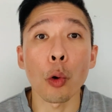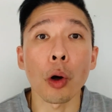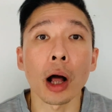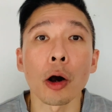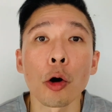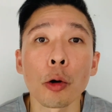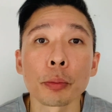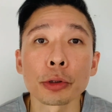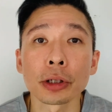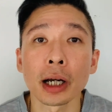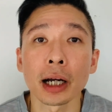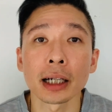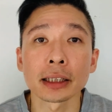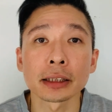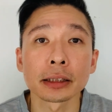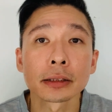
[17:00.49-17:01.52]
I hope you
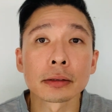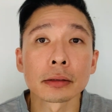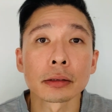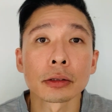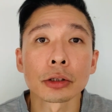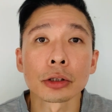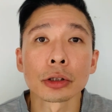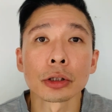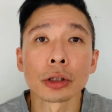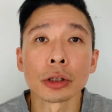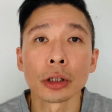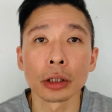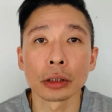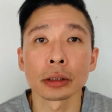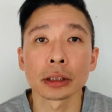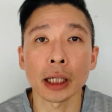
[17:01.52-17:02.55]
guys
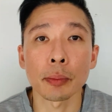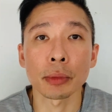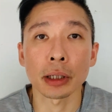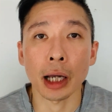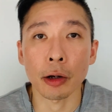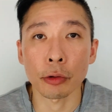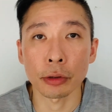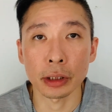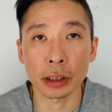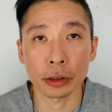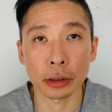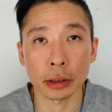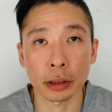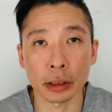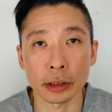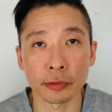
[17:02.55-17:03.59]
learned something out of
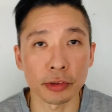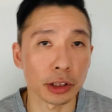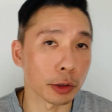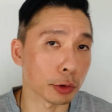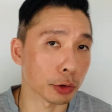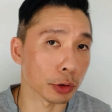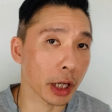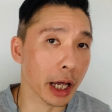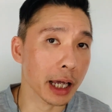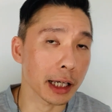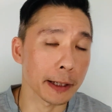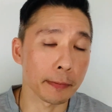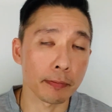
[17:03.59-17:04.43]
this video today,